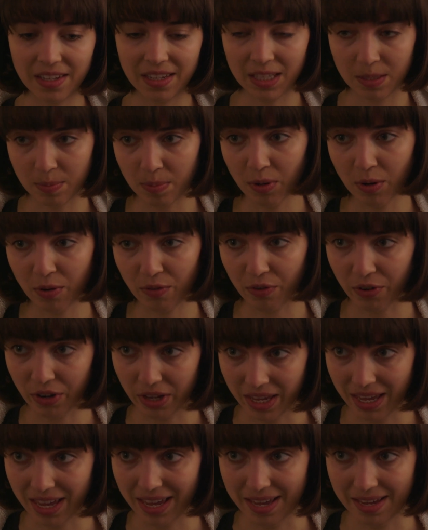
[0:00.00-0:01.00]
It's been over a
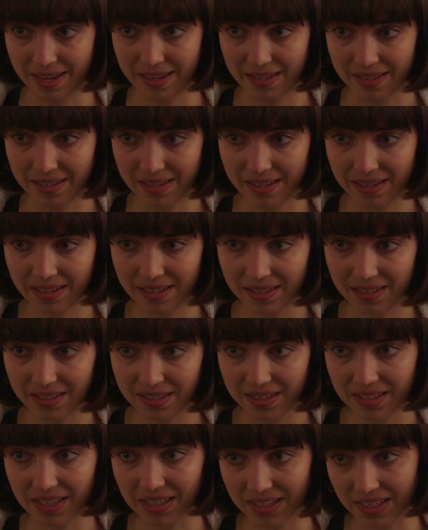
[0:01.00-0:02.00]
year
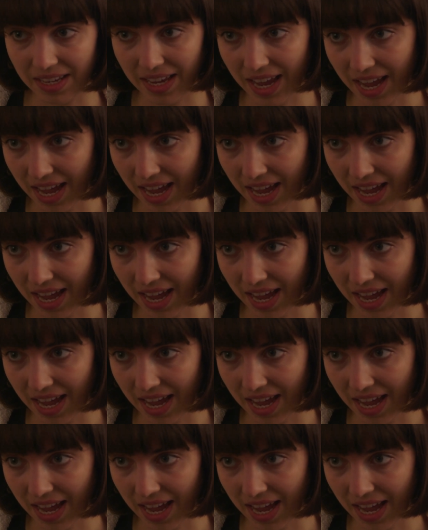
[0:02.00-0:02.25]
since I